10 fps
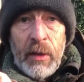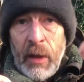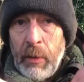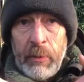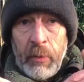
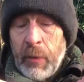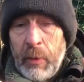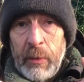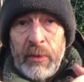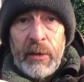I
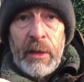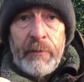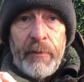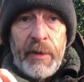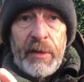will do another
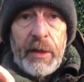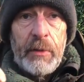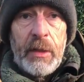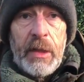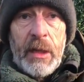video
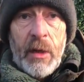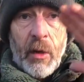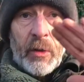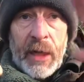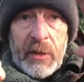
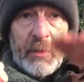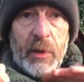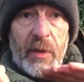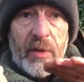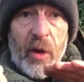on how to put
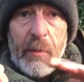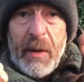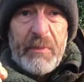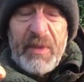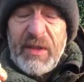the tarp up.
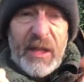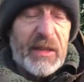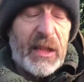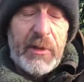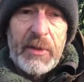There's
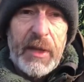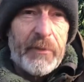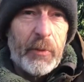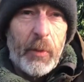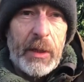loads of
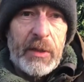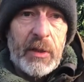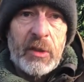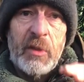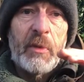different ways. I'll
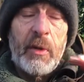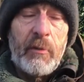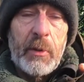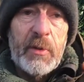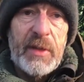just do a
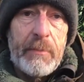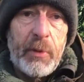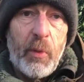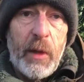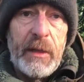real
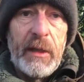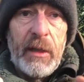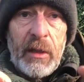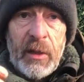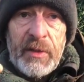simple way,
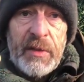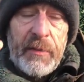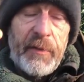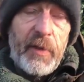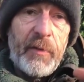because there's a
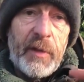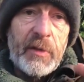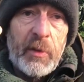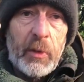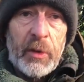few things
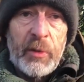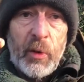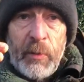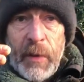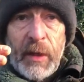I want to talk
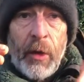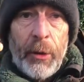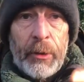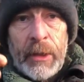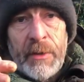about, the guy
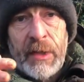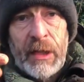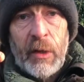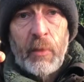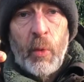line, how to
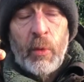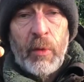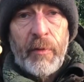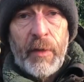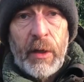collect water off
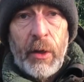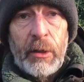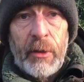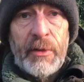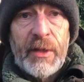of the guy
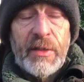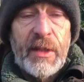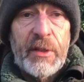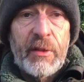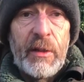lines,
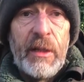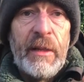etc.